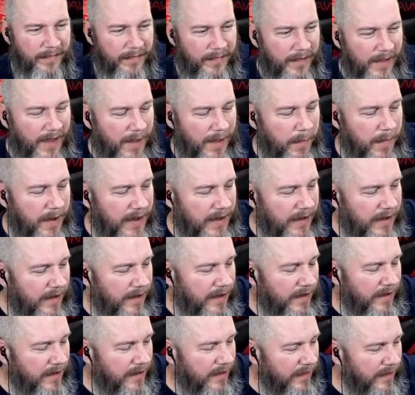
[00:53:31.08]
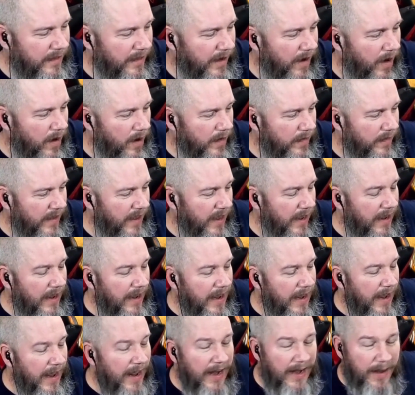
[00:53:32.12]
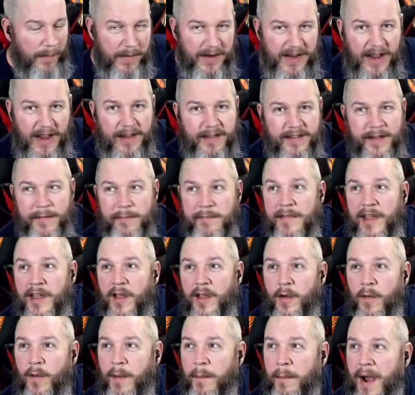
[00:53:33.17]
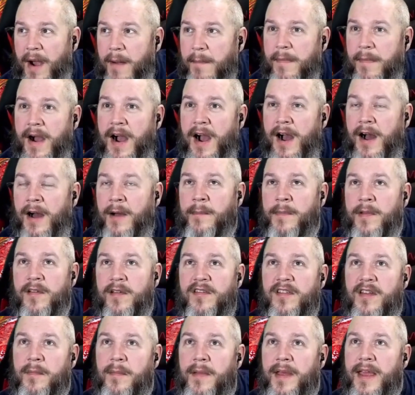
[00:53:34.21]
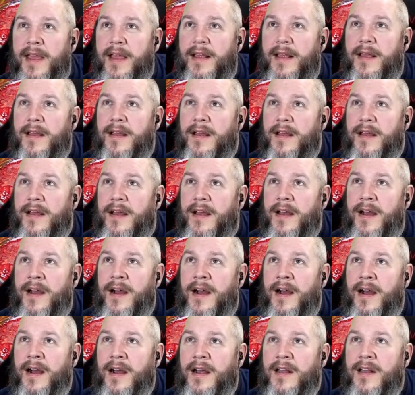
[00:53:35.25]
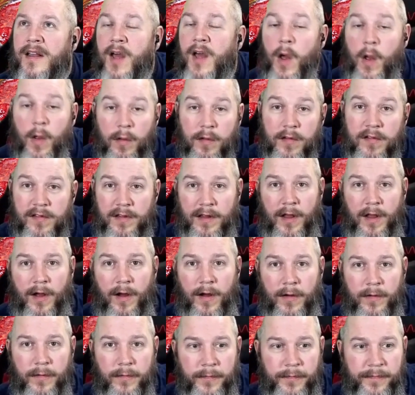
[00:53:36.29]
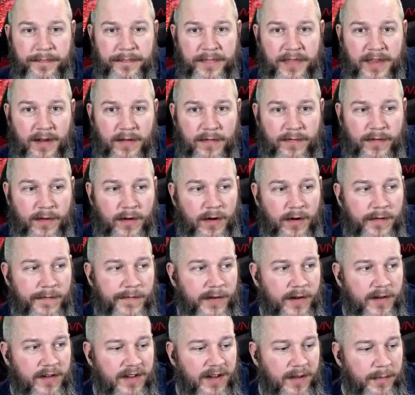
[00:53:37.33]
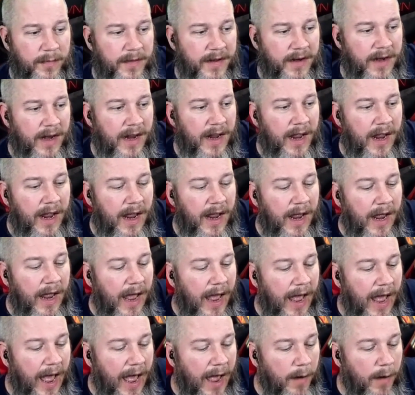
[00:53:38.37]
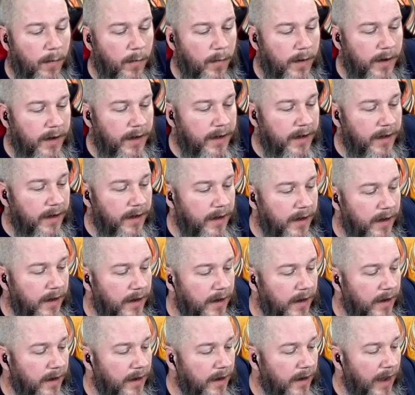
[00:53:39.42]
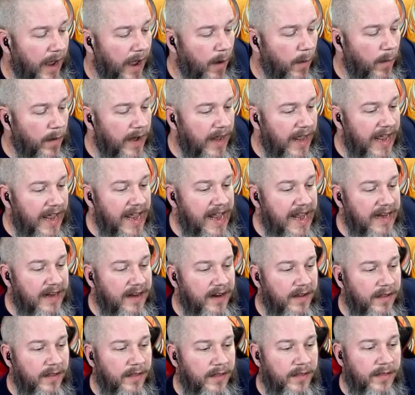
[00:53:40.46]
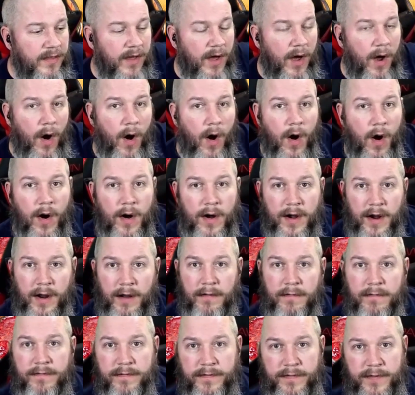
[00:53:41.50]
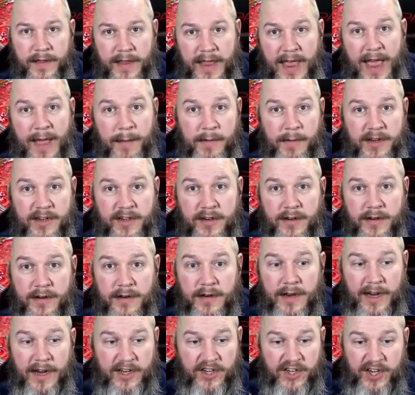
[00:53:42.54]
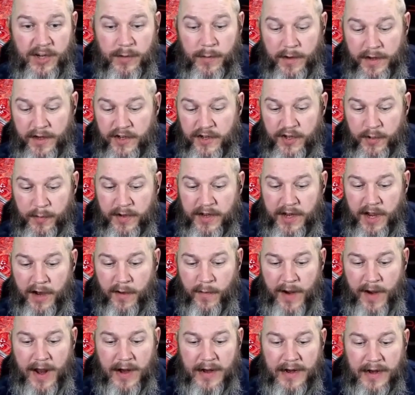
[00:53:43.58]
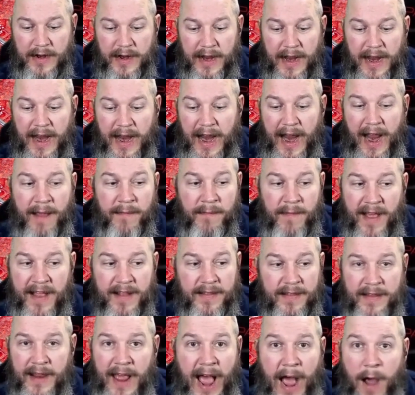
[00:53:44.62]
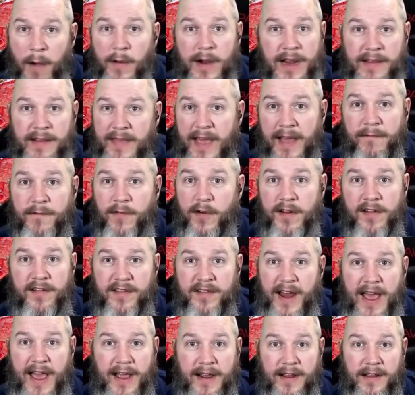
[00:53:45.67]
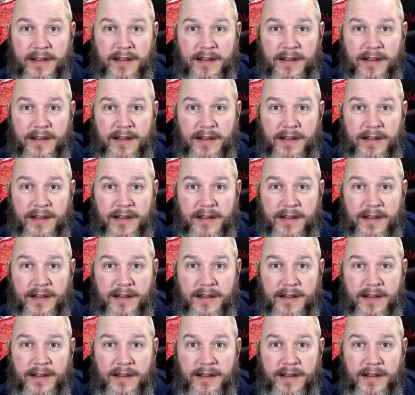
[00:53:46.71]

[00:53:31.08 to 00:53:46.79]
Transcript: I mean, the heart of the Let me tell you something. When my mom used to make coleslaw for something, I would eat the heart of the cabbage. Like she would cut around it, and that I would eat that for a snack.